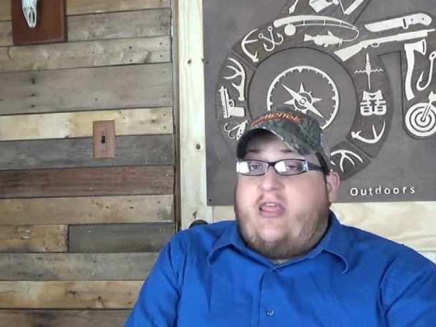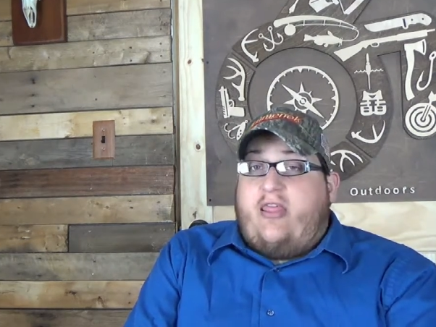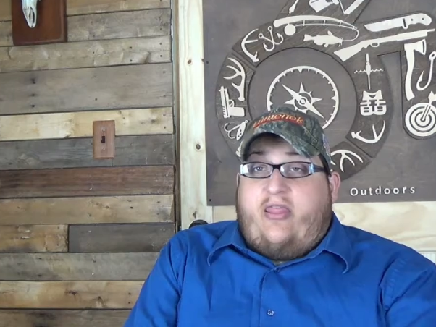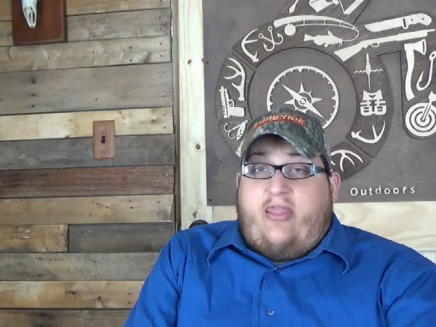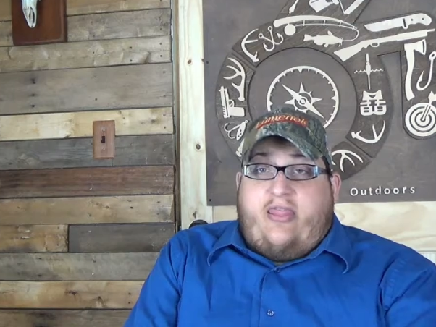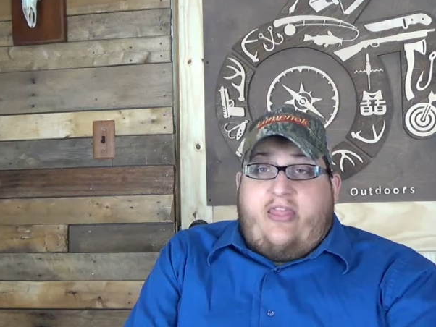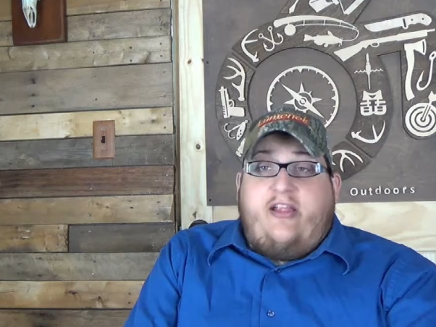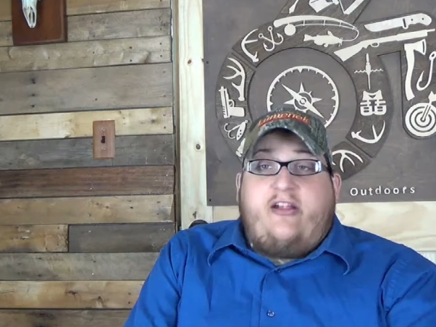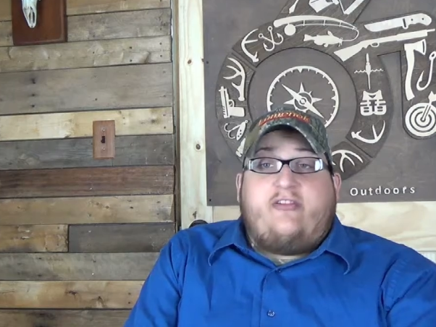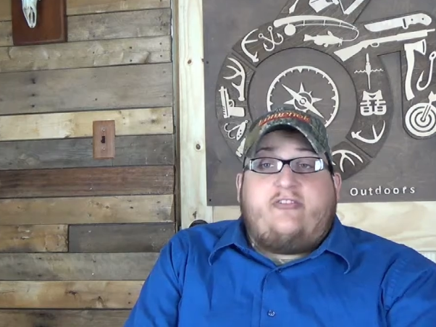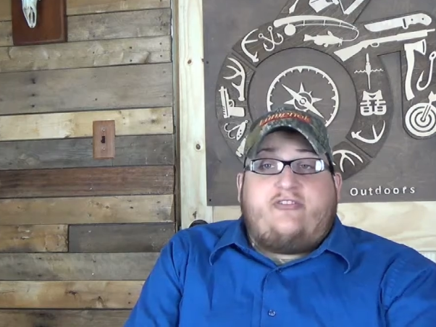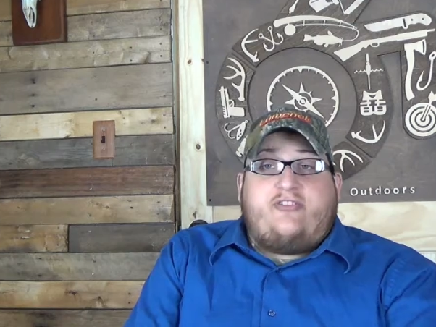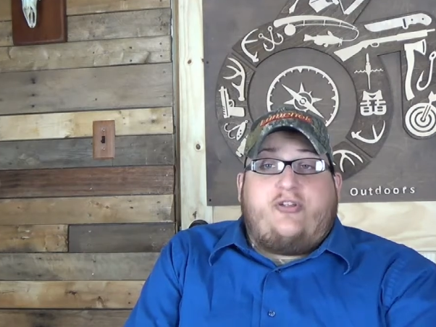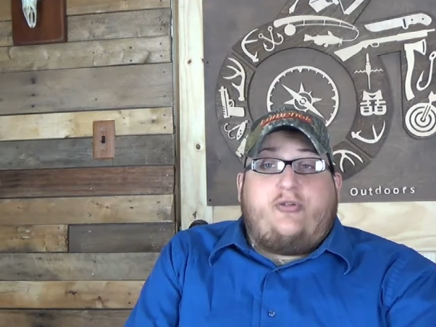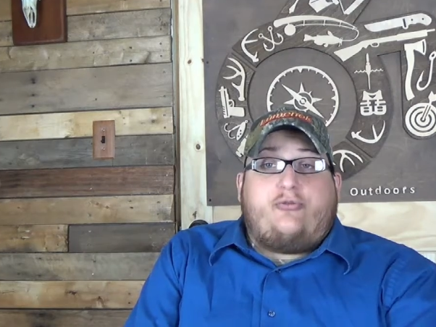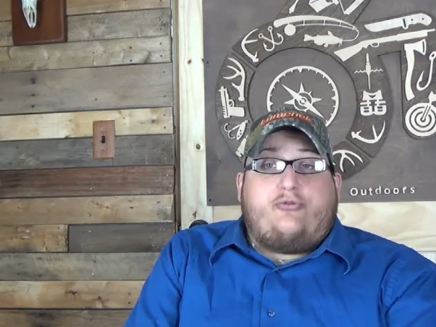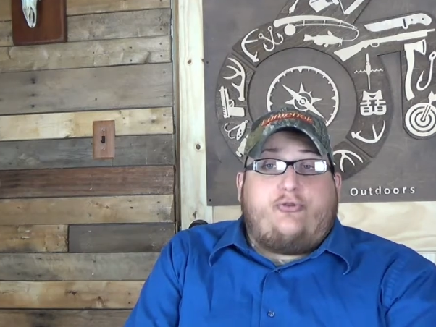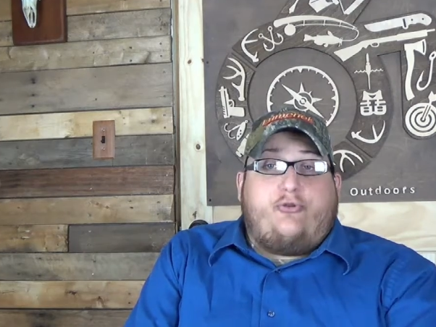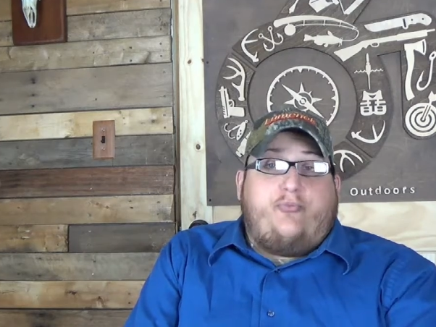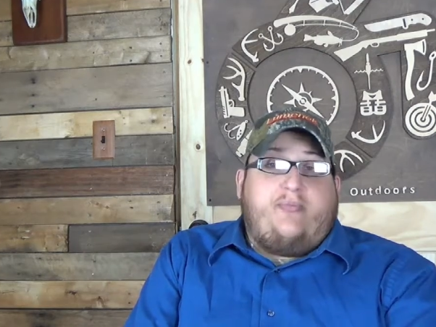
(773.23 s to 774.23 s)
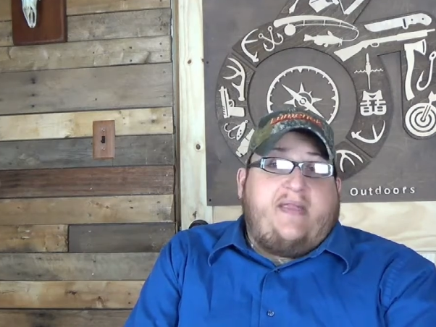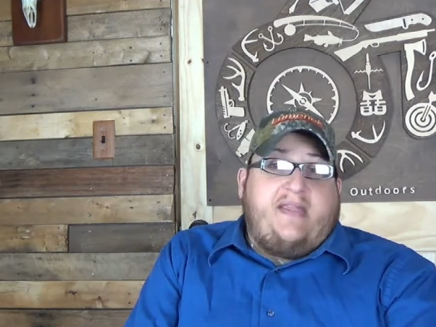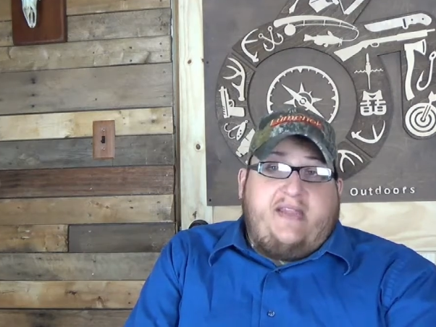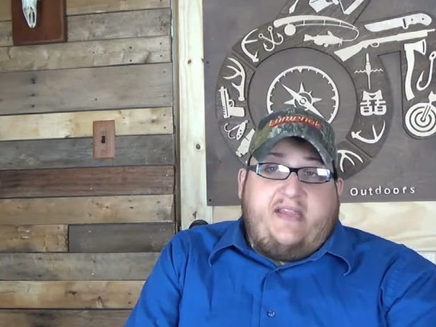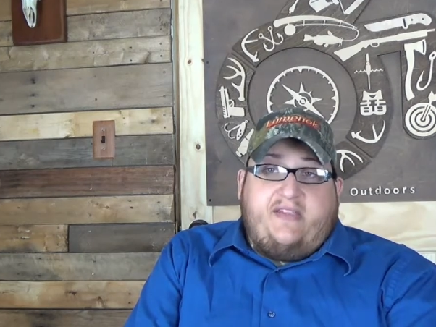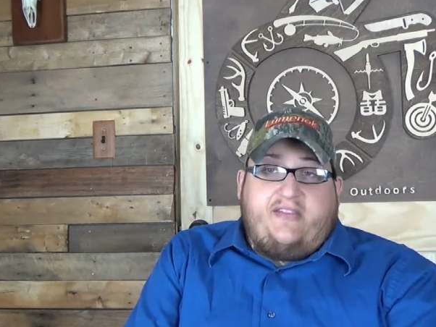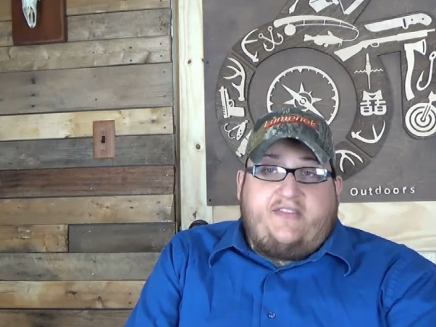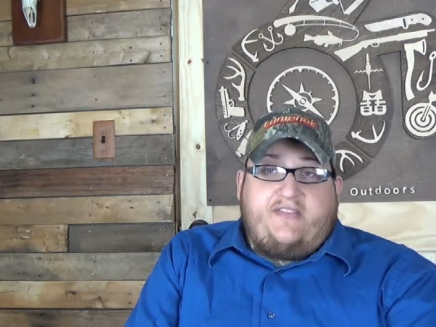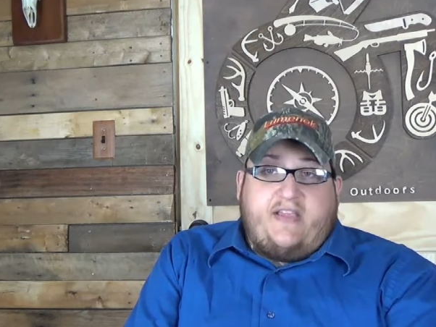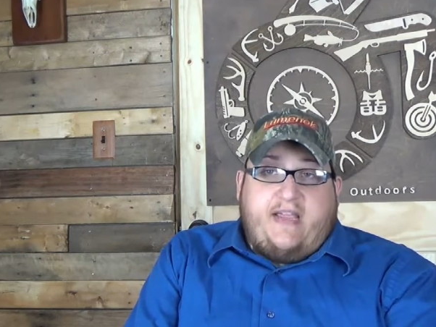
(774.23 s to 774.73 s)
their social
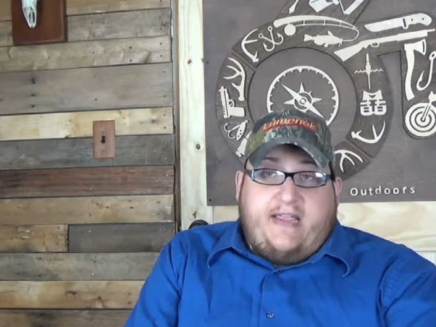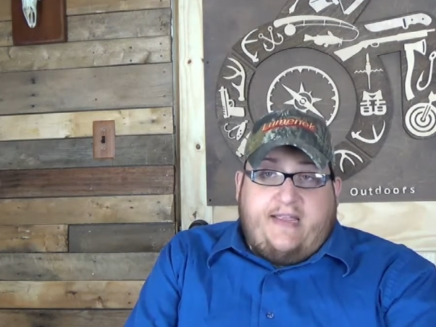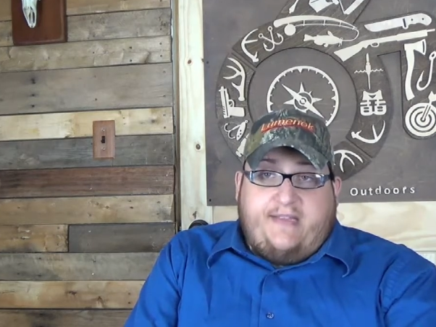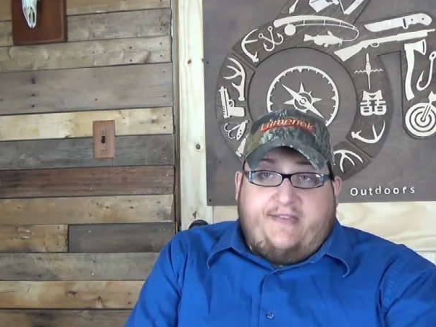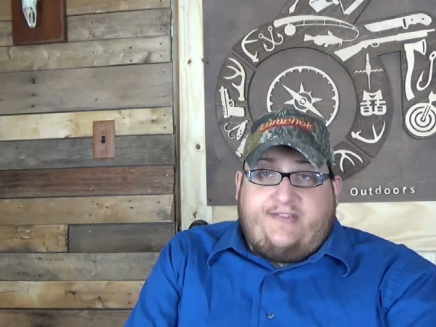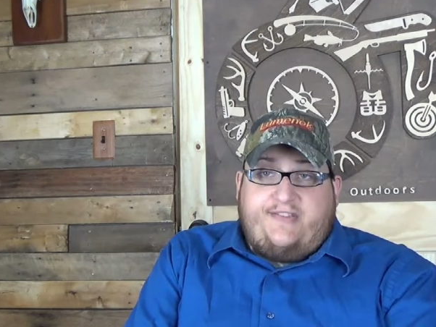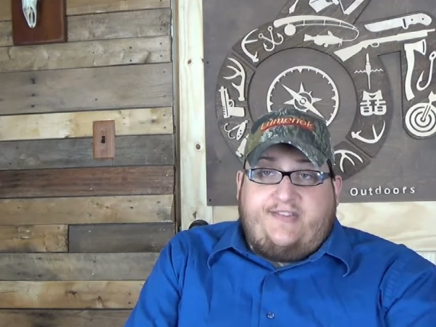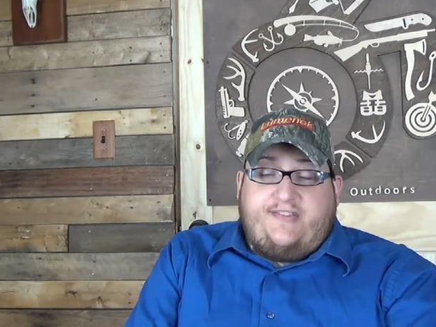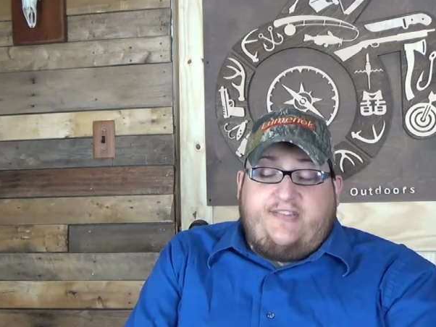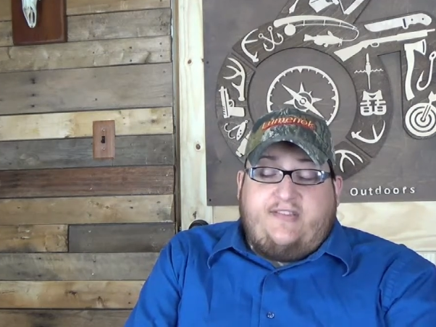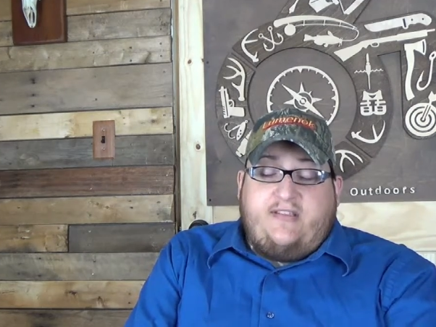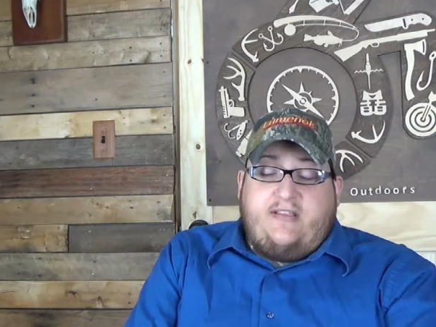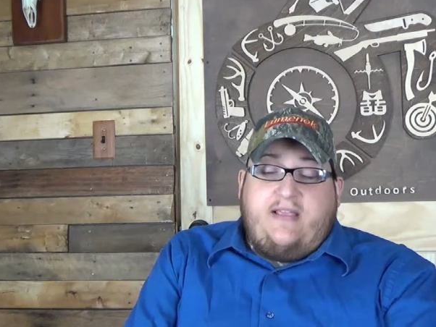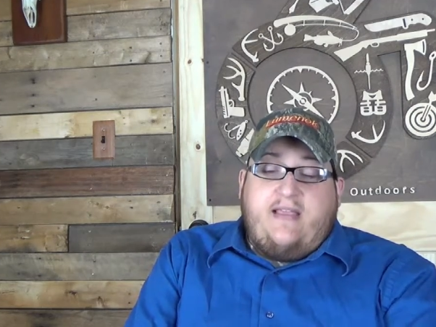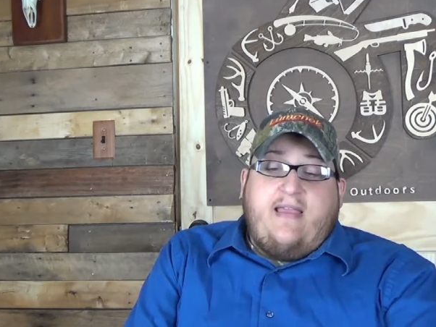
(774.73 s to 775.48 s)
media sites,